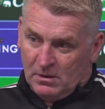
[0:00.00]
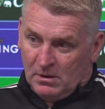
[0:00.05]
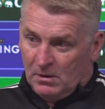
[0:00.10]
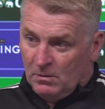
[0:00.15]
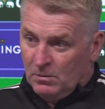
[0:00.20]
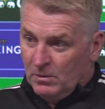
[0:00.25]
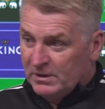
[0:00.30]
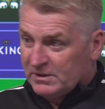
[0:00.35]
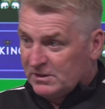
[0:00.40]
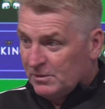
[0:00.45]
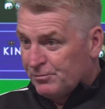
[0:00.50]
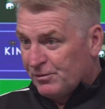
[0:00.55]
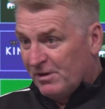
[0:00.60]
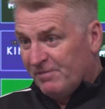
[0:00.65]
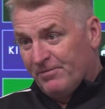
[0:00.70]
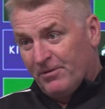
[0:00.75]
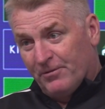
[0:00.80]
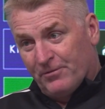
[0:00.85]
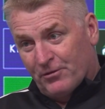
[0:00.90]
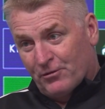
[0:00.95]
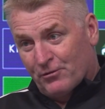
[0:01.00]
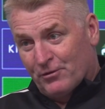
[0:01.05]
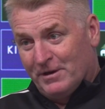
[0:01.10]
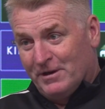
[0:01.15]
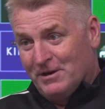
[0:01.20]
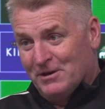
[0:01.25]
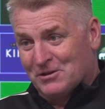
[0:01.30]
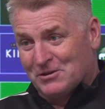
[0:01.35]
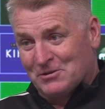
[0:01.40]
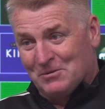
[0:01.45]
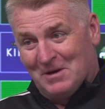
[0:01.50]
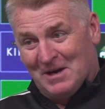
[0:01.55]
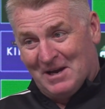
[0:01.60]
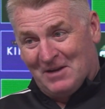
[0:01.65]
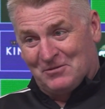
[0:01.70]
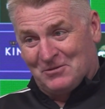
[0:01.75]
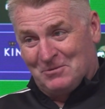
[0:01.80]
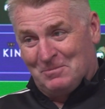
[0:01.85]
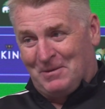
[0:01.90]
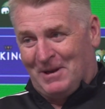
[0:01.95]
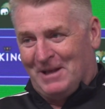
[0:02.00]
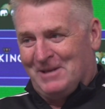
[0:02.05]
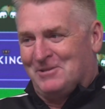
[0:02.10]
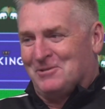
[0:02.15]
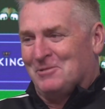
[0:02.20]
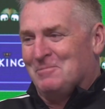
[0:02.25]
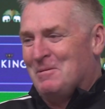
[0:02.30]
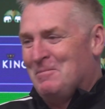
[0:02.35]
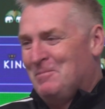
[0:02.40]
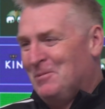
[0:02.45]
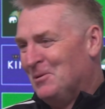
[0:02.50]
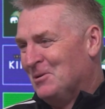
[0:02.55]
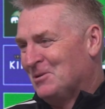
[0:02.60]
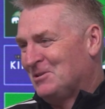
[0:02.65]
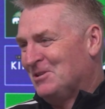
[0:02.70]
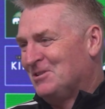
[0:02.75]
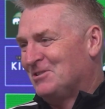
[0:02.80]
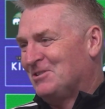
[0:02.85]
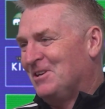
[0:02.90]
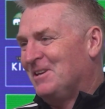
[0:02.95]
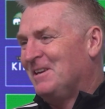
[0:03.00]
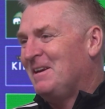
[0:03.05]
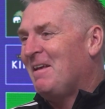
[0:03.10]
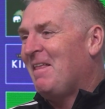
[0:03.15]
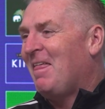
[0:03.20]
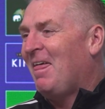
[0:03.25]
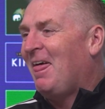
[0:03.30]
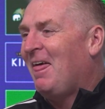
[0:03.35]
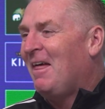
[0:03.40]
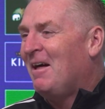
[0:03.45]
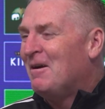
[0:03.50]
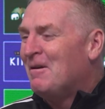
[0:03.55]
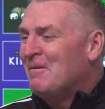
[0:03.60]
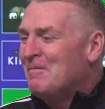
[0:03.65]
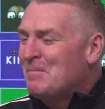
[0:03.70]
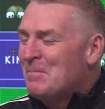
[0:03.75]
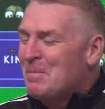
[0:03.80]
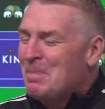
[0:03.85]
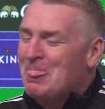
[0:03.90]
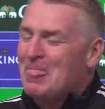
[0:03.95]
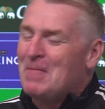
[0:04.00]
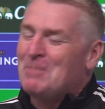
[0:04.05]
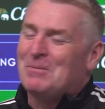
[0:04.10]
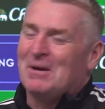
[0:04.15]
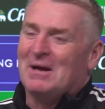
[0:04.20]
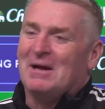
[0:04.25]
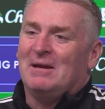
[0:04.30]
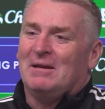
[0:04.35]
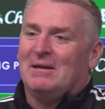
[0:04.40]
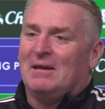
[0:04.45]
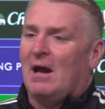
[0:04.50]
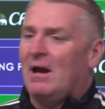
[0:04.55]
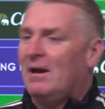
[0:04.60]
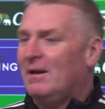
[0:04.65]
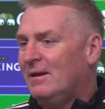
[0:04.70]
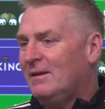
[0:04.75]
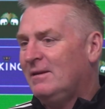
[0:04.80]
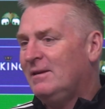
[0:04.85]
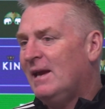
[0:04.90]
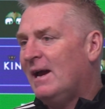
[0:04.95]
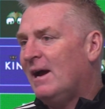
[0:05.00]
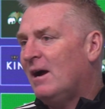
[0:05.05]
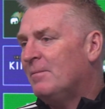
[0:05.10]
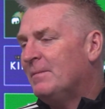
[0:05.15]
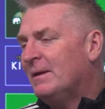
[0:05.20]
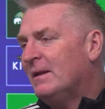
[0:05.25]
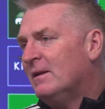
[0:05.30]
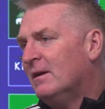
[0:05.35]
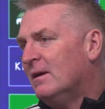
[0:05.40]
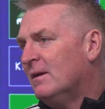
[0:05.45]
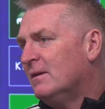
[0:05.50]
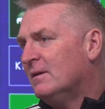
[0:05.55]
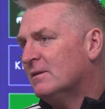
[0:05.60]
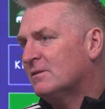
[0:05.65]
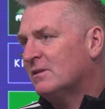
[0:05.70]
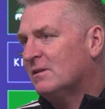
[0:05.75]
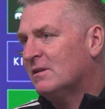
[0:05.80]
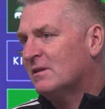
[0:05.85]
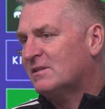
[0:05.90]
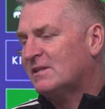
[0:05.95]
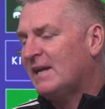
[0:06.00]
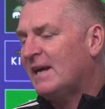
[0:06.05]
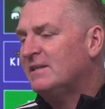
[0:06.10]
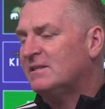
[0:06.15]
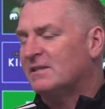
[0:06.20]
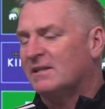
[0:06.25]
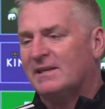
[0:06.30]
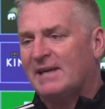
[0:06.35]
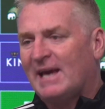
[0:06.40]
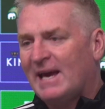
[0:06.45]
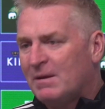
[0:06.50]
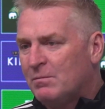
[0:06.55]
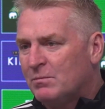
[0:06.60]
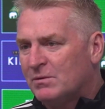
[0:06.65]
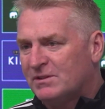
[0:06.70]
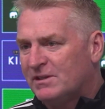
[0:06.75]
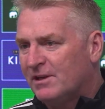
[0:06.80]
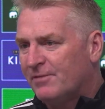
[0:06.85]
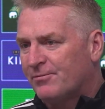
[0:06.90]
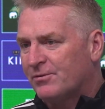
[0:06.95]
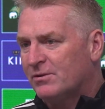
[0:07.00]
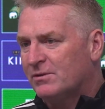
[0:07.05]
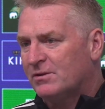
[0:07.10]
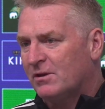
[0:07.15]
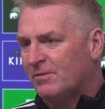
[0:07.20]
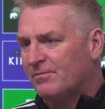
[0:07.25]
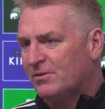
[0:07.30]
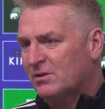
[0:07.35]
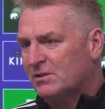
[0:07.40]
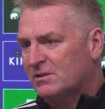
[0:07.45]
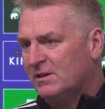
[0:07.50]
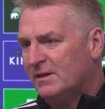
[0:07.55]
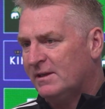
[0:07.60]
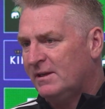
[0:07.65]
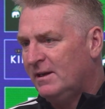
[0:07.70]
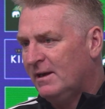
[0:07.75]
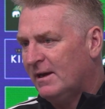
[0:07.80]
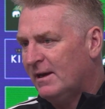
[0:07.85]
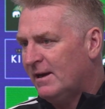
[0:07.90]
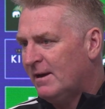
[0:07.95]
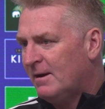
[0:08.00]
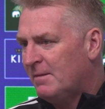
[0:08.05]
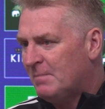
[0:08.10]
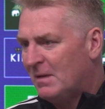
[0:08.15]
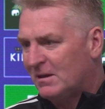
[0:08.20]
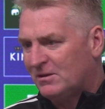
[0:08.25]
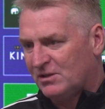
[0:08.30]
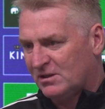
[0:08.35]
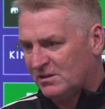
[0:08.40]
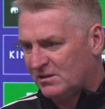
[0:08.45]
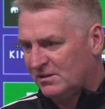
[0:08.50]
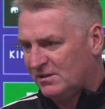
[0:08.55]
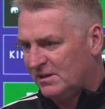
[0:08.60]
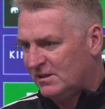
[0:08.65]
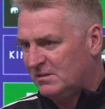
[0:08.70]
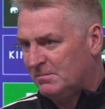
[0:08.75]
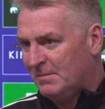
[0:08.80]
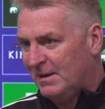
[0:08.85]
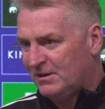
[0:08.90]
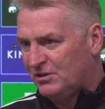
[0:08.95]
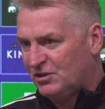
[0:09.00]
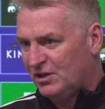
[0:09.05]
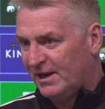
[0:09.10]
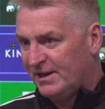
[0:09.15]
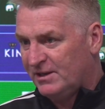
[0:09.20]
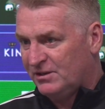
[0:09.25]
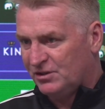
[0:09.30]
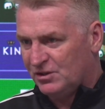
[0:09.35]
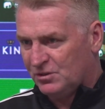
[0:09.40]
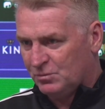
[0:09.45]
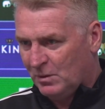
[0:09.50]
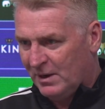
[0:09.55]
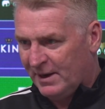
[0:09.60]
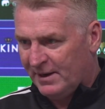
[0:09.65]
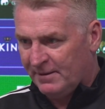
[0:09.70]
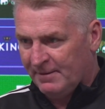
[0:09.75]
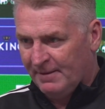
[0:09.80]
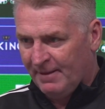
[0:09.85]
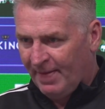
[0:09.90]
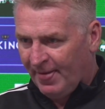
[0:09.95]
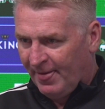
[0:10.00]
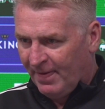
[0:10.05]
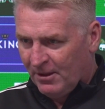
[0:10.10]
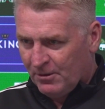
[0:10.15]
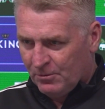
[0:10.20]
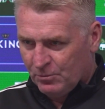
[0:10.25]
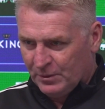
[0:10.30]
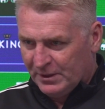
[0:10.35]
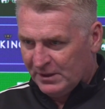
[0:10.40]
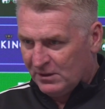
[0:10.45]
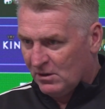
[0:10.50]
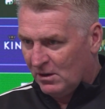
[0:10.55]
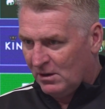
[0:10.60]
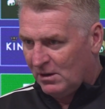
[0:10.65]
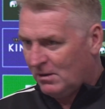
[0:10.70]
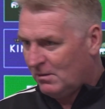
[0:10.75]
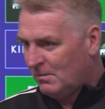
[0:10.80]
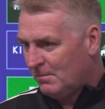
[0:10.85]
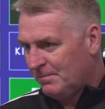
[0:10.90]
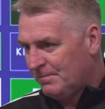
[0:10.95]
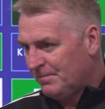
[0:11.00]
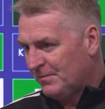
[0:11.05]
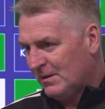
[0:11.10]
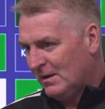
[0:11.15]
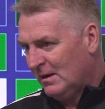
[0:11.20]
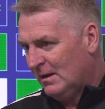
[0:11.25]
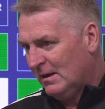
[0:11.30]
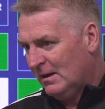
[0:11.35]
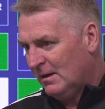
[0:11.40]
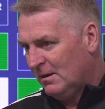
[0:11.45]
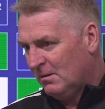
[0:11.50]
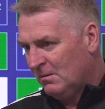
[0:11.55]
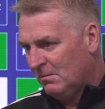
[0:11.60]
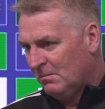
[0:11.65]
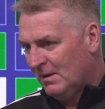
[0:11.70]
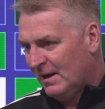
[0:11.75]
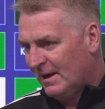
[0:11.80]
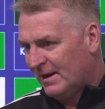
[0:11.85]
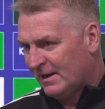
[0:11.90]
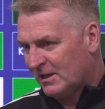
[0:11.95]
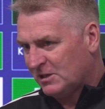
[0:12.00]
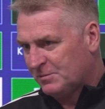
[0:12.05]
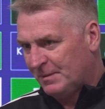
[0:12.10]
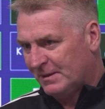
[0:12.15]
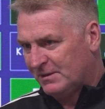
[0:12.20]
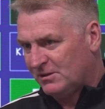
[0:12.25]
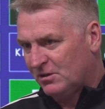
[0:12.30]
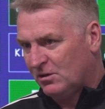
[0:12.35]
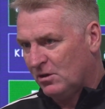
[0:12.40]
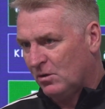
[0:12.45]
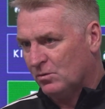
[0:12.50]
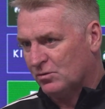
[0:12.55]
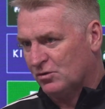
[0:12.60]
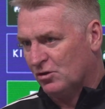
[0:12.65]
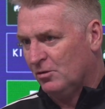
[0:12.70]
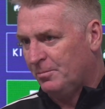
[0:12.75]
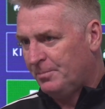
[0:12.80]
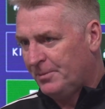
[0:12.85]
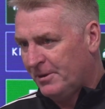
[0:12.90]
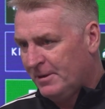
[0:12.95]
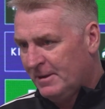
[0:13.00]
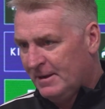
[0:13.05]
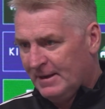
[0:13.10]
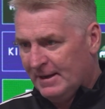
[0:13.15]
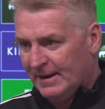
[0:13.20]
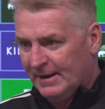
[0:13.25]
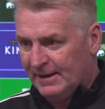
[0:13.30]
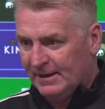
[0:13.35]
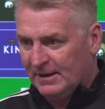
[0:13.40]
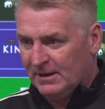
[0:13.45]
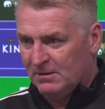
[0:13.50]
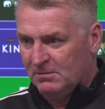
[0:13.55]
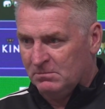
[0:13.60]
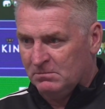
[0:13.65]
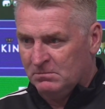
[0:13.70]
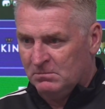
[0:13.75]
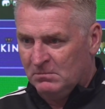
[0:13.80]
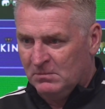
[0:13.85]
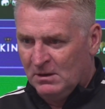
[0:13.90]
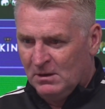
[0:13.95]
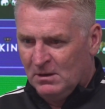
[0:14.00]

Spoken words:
I worked at Brentford for 3 years, so I have to place some importance on it. I mean, listen, the state of the game was different, obviously. Manchester City made changes when we got our expected goals up. You